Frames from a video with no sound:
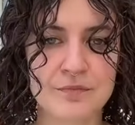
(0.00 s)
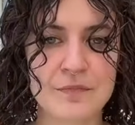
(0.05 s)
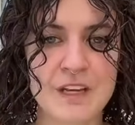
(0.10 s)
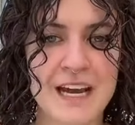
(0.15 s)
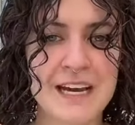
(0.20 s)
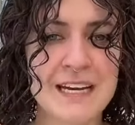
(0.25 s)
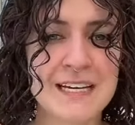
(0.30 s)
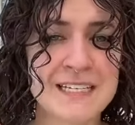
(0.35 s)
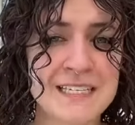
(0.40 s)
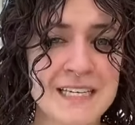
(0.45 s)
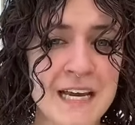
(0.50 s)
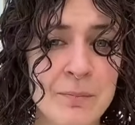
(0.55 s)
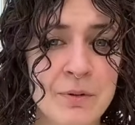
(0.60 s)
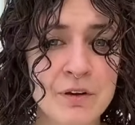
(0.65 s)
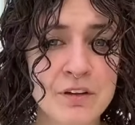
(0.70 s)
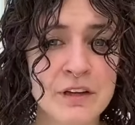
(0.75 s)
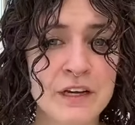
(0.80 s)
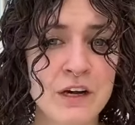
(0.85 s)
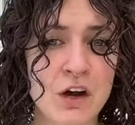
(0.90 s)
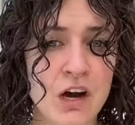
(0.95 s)
And it's
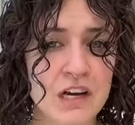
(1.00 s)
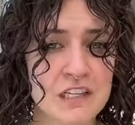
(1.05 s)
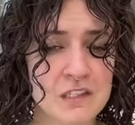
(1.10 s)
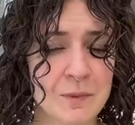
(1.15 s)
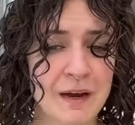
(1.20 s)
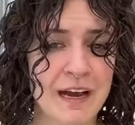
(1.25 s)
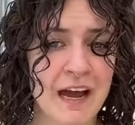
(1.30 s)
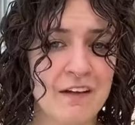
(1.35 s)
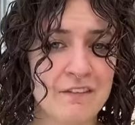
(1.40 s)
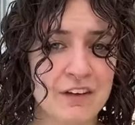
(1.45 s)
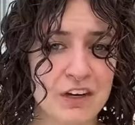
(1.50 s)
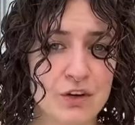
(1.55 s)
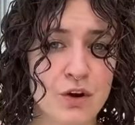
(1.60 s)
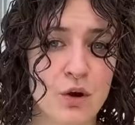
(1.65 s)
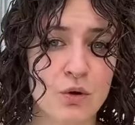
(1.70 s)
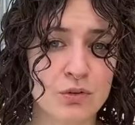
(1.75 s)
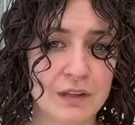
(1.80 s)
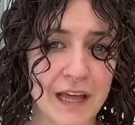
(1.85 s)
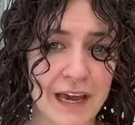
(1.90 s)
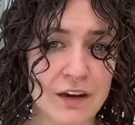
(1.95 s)
typically caused by having
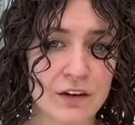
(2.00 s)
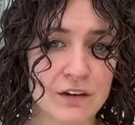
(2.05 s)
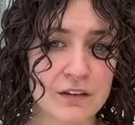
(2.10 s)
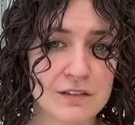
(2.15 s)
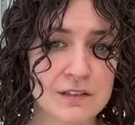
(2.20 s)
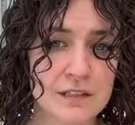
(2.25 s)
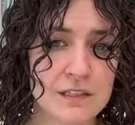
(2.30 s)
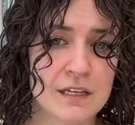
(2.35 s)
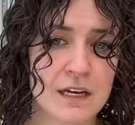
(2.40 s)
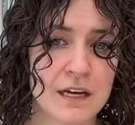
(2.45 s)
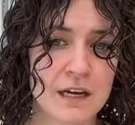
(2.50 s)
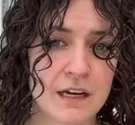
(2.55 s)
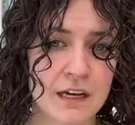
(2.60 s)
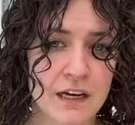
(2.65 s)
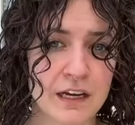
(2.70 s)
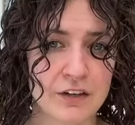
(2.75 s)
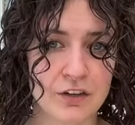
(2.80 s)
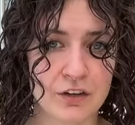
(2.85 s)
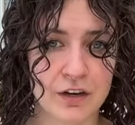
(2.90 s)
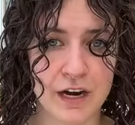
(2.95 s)
no layers
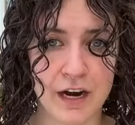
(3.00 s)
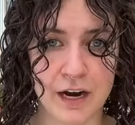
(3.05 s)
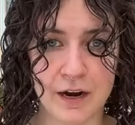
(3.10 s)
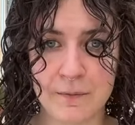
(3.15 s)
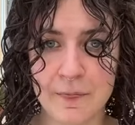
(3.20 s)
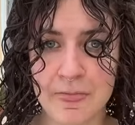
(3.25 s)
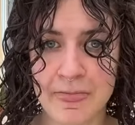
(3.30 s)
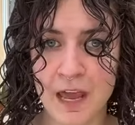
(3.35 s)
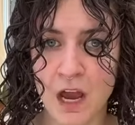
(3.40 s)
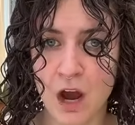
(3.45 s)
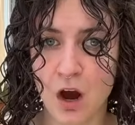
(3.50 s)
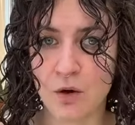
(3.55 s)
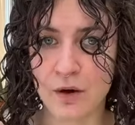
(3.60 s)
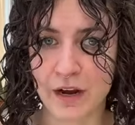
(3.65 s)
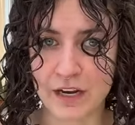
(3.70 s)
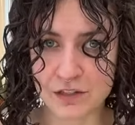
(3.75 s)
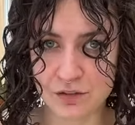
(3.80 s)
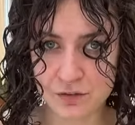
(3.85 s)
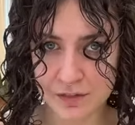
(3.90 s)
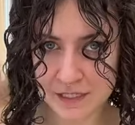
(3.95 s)
in your hair.
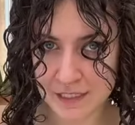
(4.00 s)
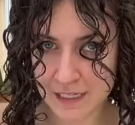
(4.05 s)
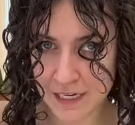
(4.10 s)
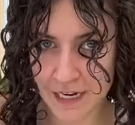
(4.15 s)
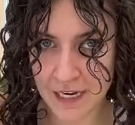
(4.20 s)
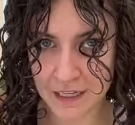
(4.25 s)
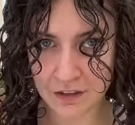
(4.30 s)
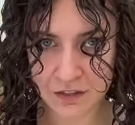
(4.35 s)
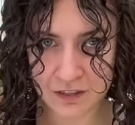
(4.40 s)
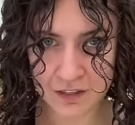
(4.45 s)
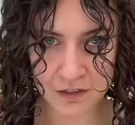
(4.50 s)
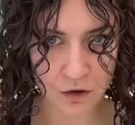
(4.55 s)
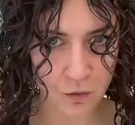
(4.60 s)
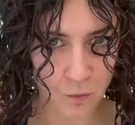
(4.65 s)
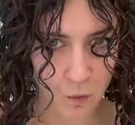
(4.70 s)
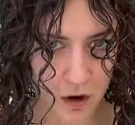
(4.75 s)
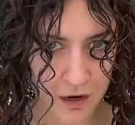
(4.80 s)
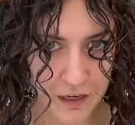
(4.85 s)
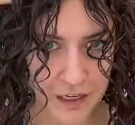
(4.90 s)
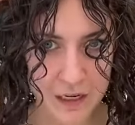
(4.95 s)
Okay, so see, it looks a little
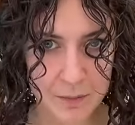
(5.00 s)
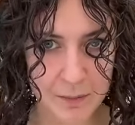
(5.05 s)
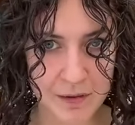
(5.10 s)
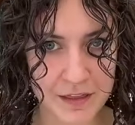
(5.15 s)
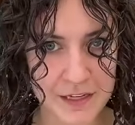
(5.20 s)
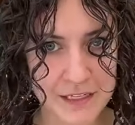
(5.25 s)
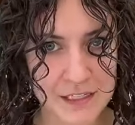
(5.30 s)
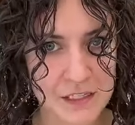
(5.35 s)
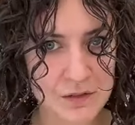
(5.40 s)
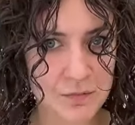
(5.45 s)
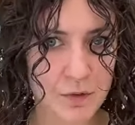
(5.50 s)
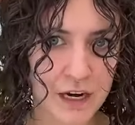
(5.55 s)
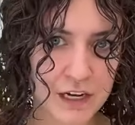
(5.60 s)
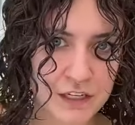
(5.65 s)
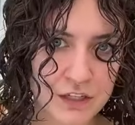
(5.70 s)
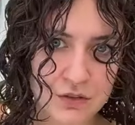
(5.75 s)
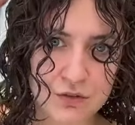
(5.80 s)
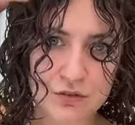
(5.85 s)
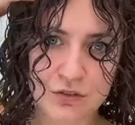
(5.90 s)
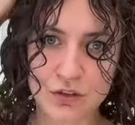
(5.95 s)
wonky, but this is what I
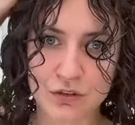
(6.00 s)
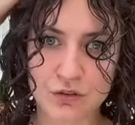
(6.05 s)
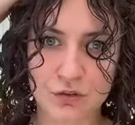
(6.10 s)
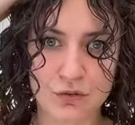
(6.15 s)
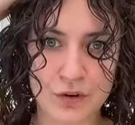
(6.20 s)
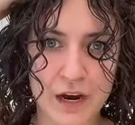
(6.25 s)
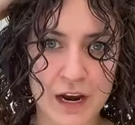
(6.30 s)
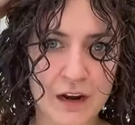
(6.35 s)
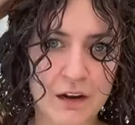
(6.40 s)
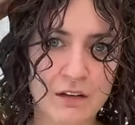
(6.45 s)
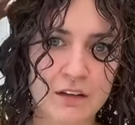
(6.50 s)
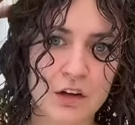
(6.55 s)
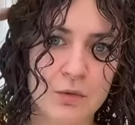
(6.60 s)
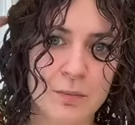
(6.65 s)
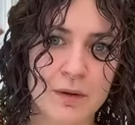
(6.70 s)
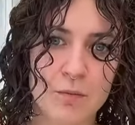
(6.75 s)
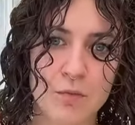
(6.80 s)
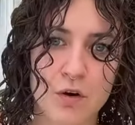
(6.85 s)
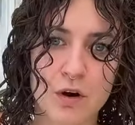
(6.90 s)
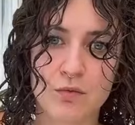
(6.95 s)
do to create a little
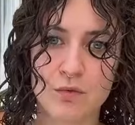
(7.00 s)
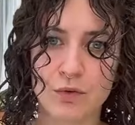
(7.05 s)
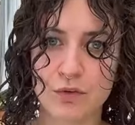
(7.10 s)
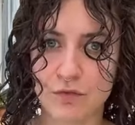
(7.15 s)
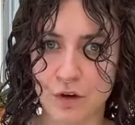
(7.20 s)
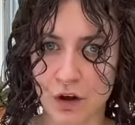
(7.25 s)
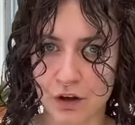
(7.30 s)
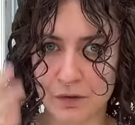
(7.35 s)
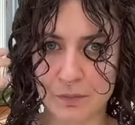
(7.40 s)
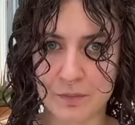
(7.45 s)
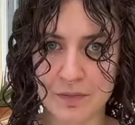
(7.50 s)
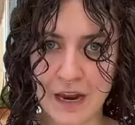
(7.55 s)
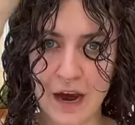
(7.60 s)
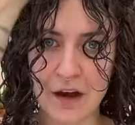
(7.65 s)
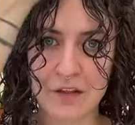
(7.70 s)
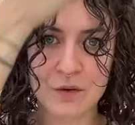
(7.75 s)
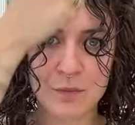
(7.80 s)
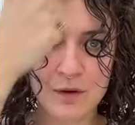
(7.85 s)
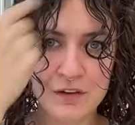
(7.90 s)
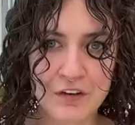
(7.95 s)
bit more root volume. Now
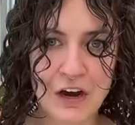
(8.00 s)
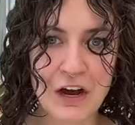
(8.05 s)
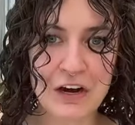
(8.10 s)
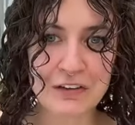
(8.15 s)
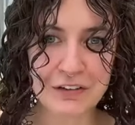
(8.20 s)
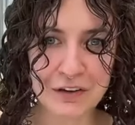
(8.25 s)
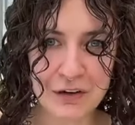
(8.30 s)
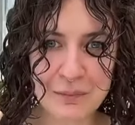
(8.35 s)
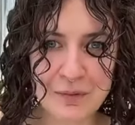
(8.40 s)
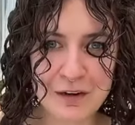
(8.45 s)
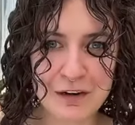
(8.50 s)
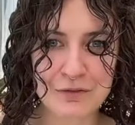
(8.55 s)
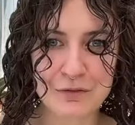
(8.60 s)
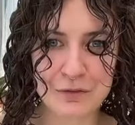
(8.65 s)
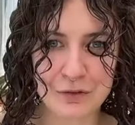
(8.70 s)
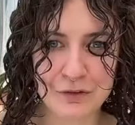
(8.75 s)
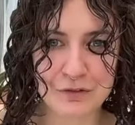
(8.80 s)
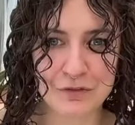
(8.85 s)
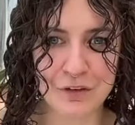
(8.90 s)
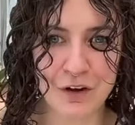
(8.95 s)
that we've got a little bit of root